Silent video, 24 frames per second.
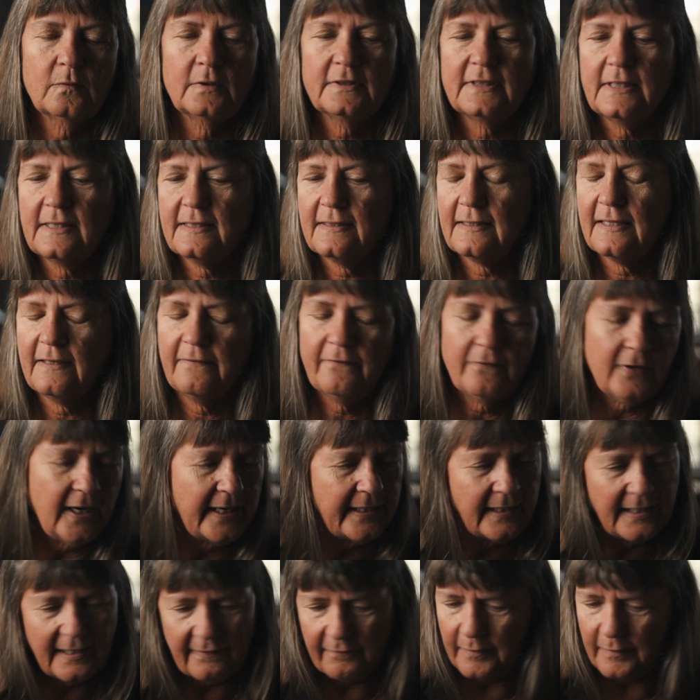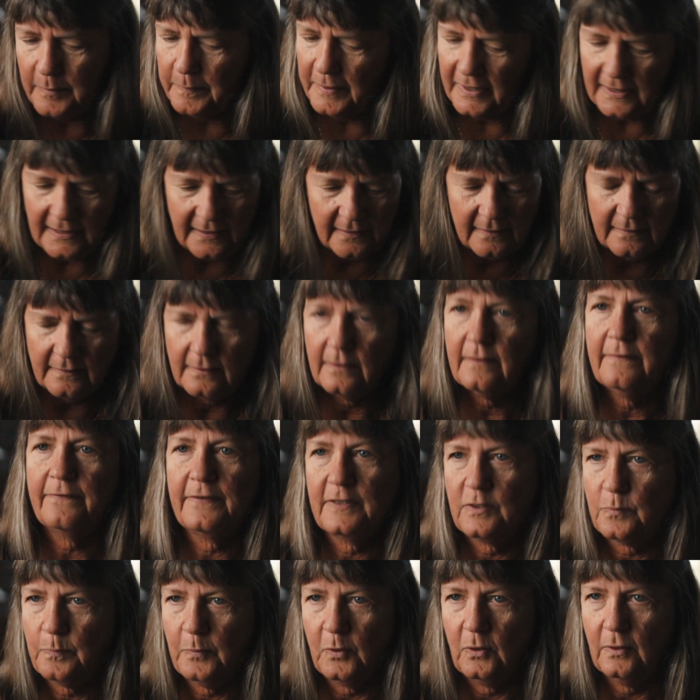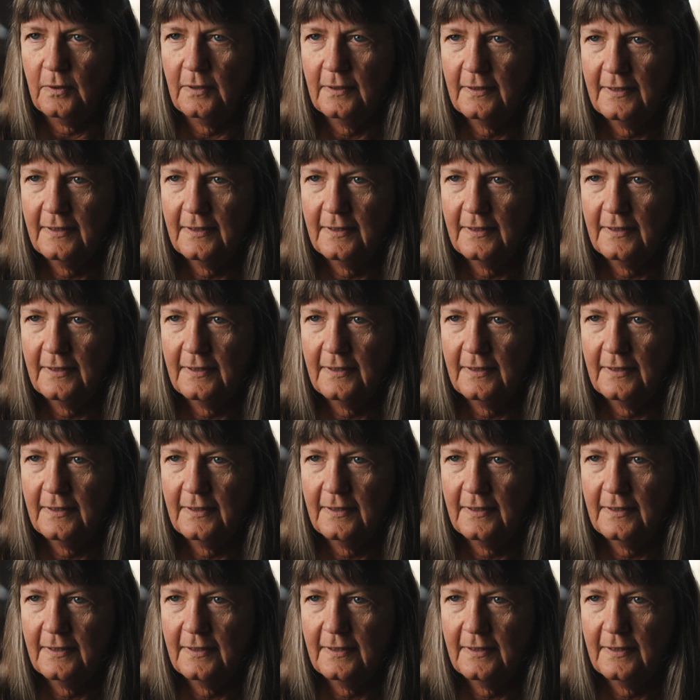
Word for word: We'll just invite everybody into the fishbowl.